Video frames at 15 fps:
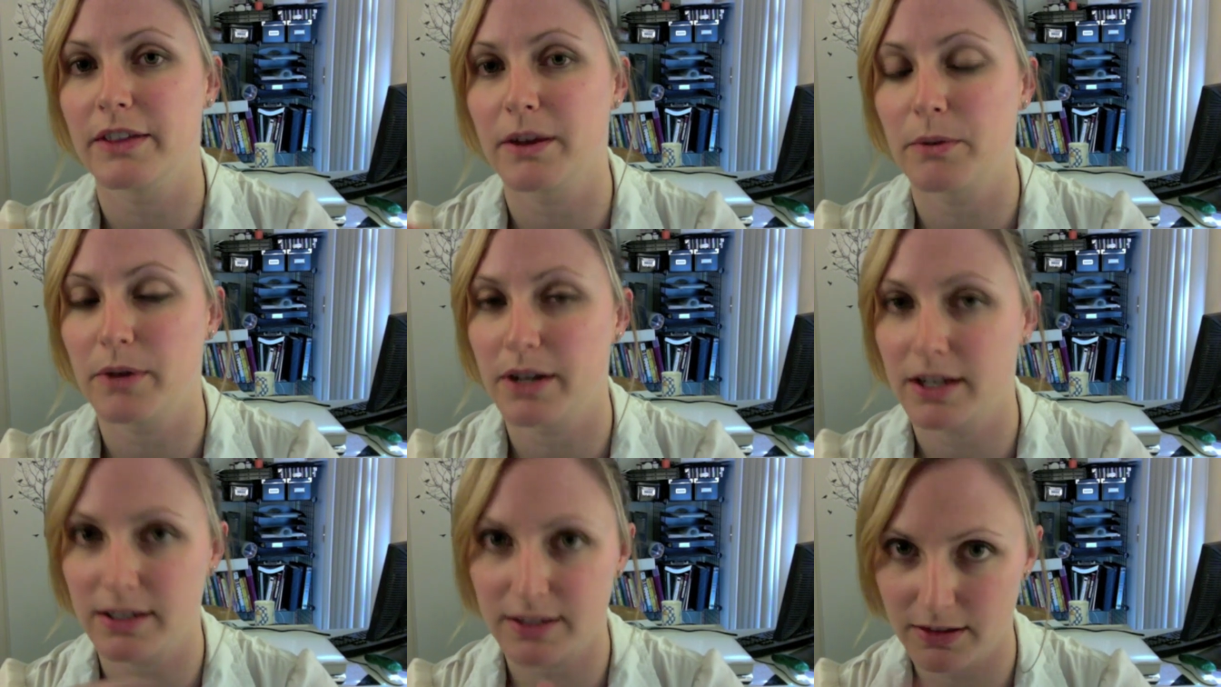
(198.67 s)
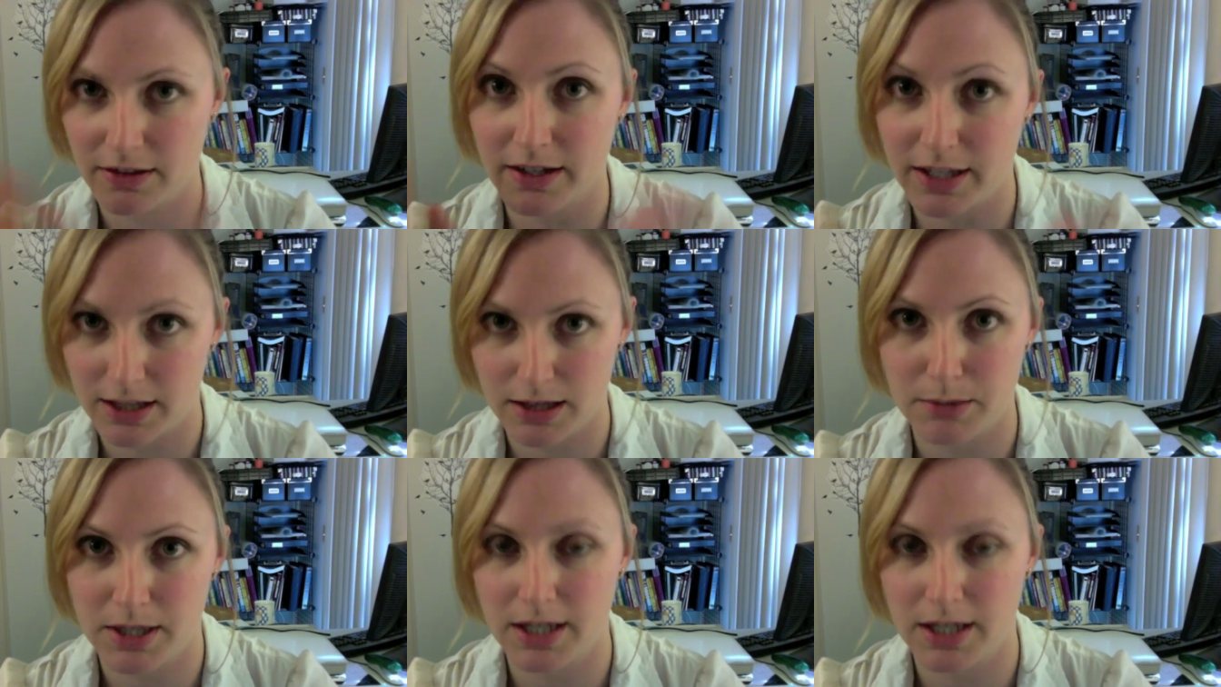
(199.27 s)
They wanted to look at
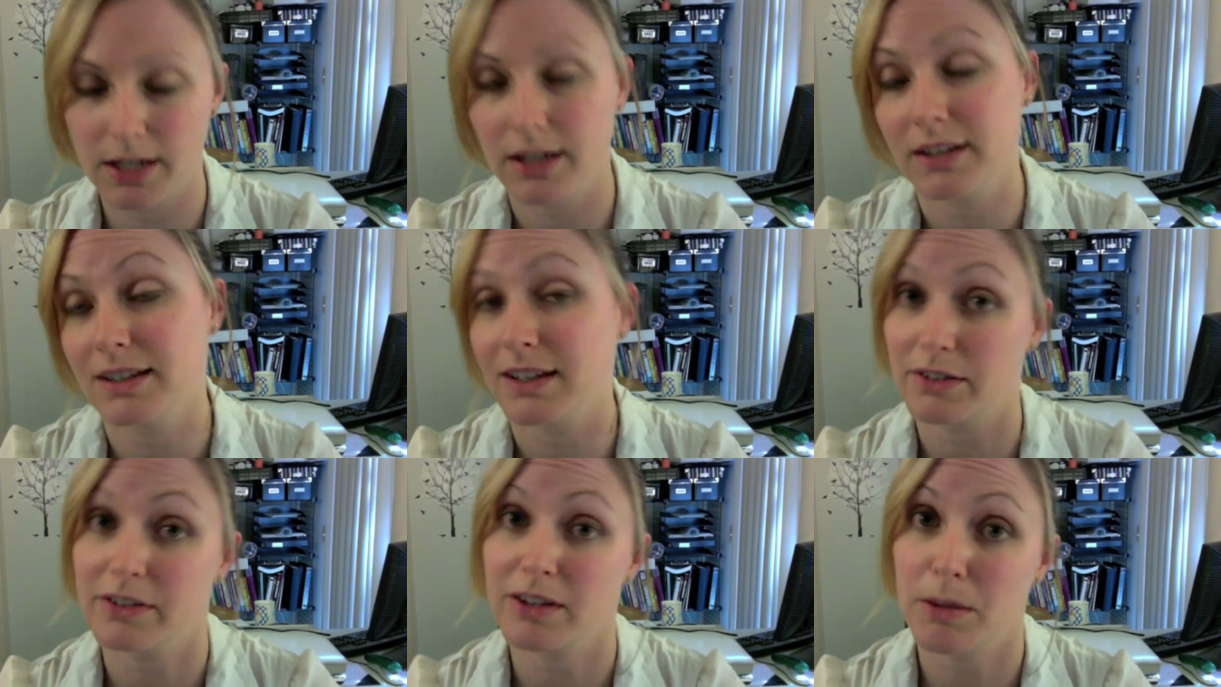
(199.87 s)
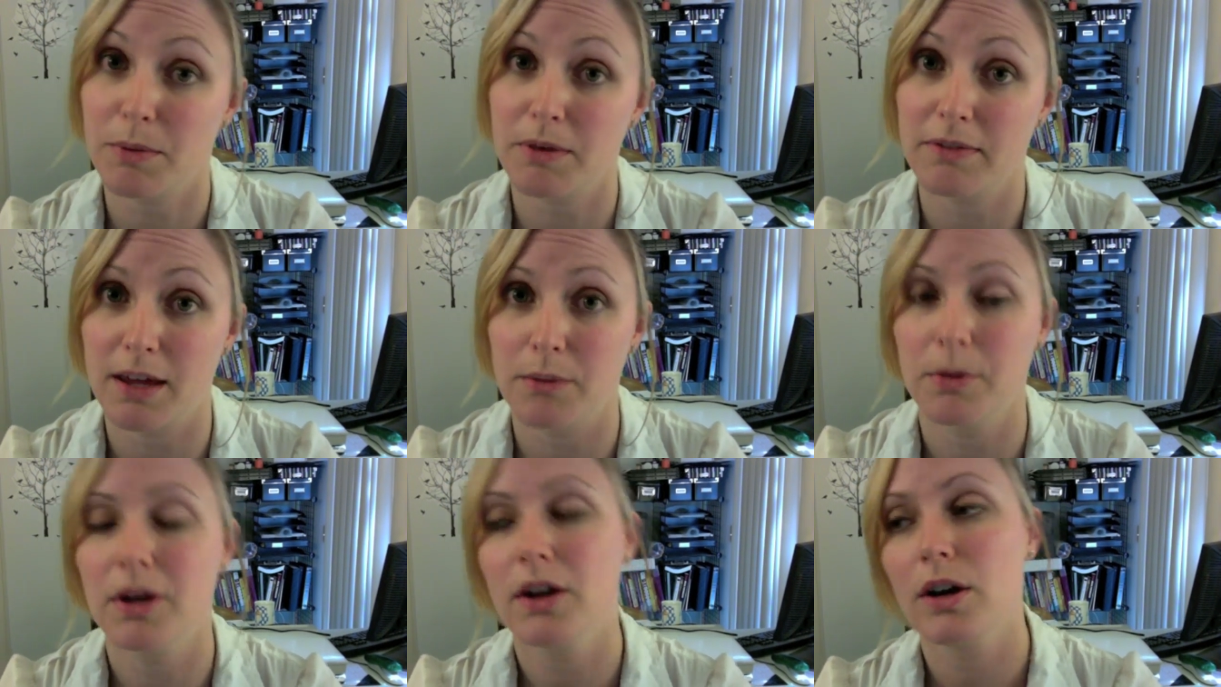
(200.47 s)
the men, and some of
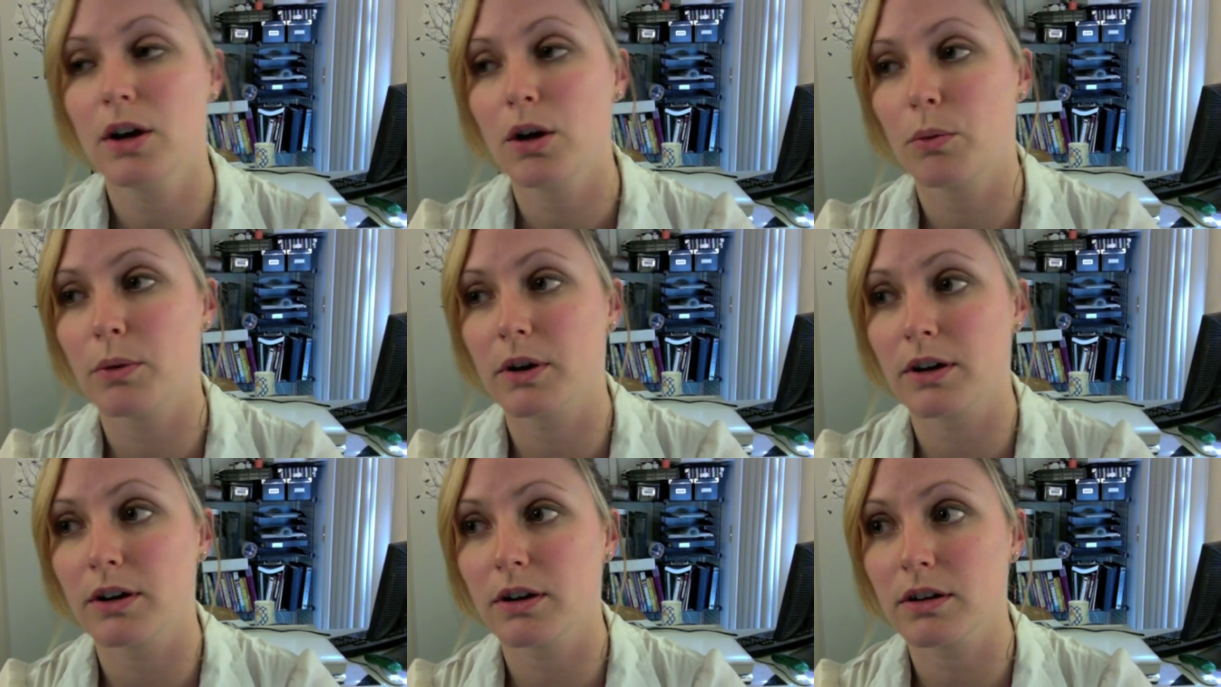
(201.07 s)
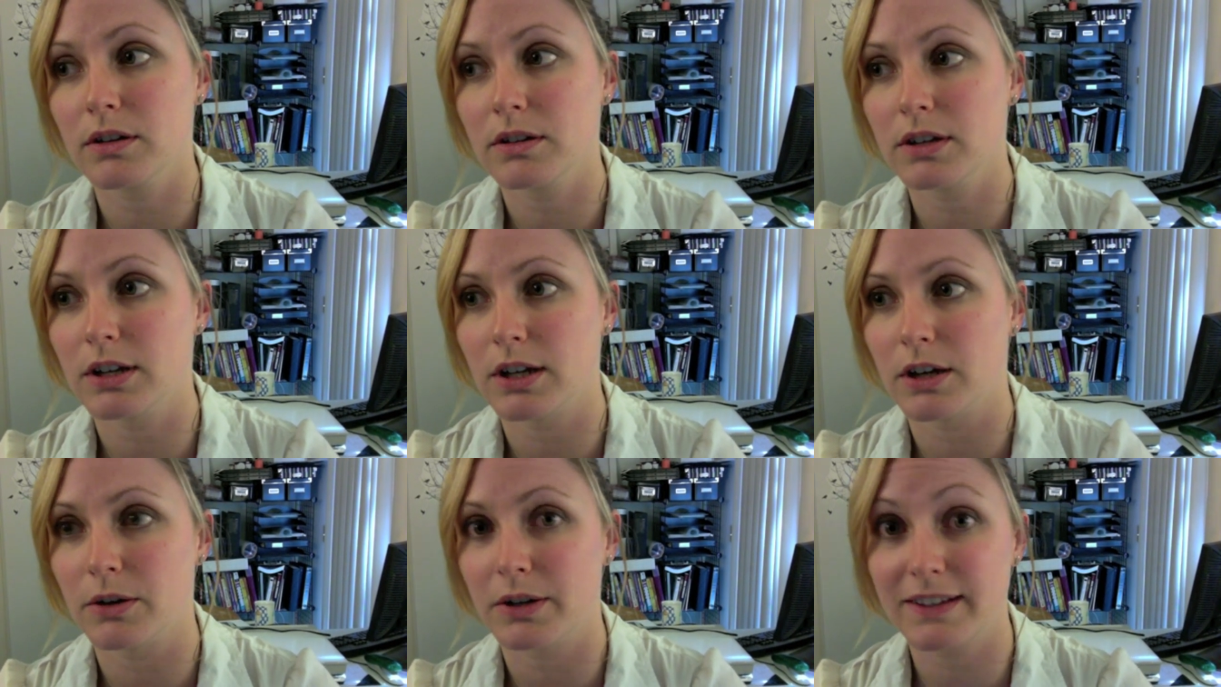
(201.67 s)
them were
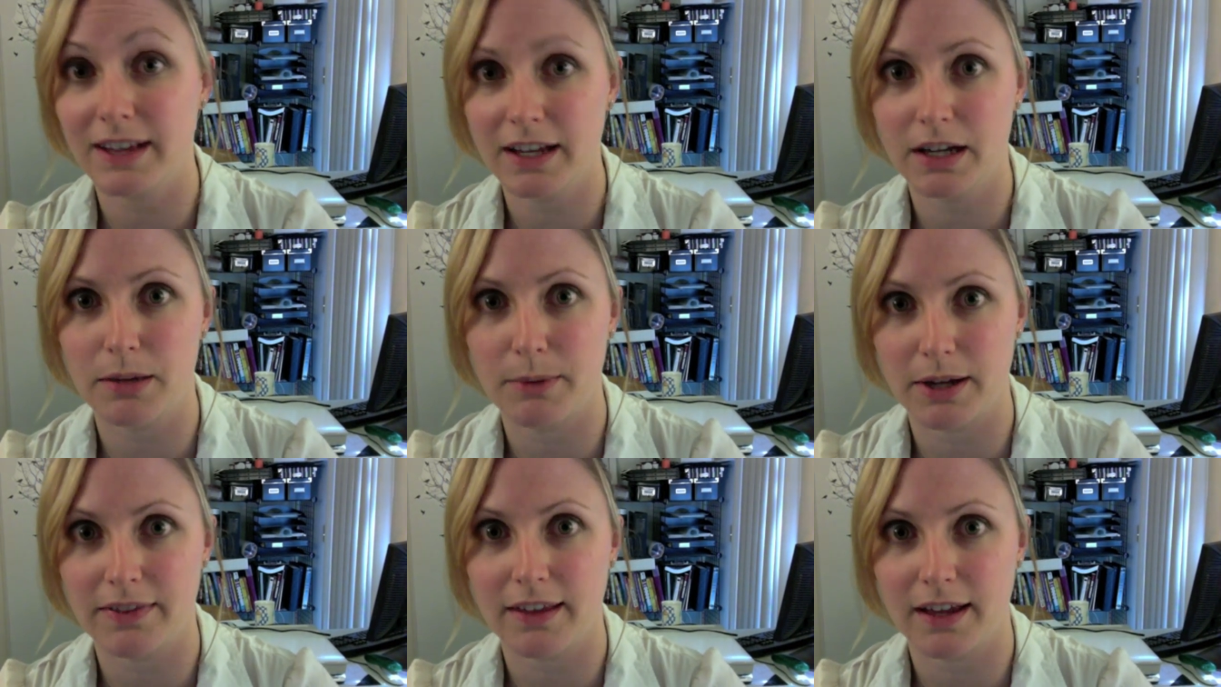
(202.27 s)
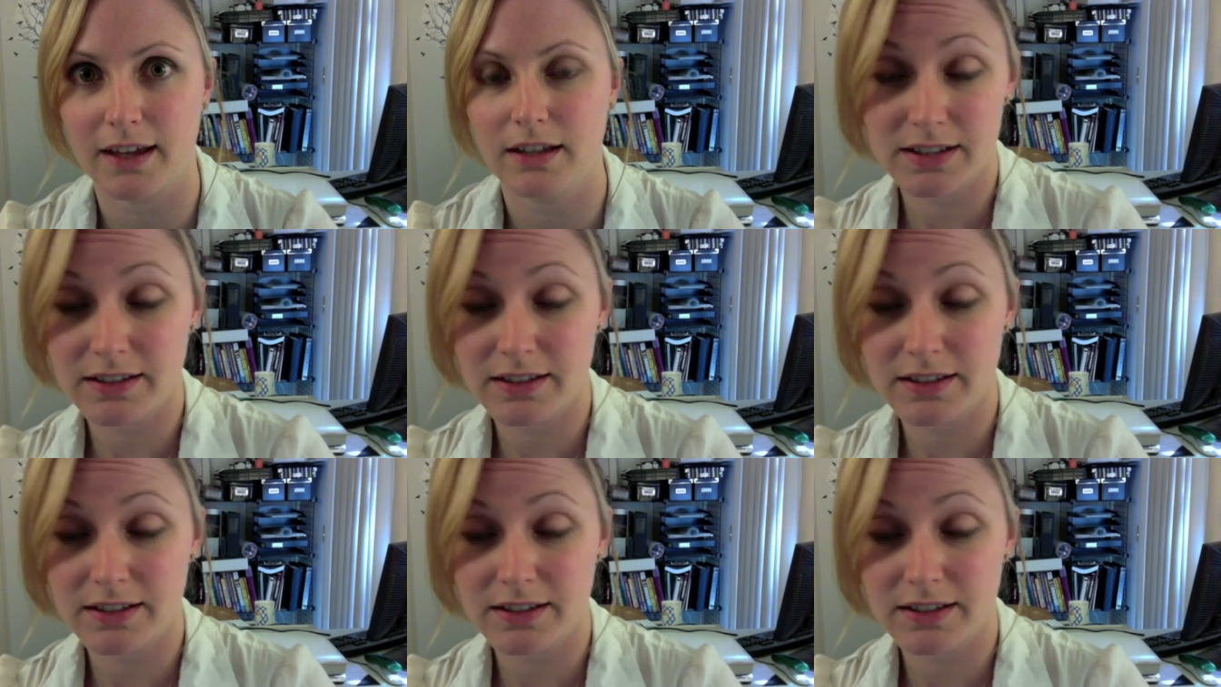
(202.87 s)
excited about that.